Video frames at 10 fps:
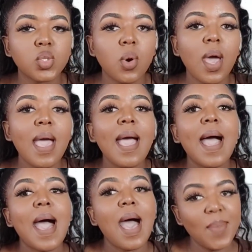So
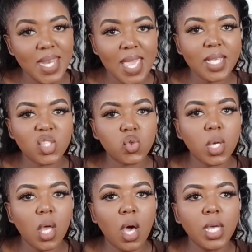I'm an
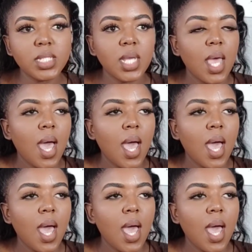extra large.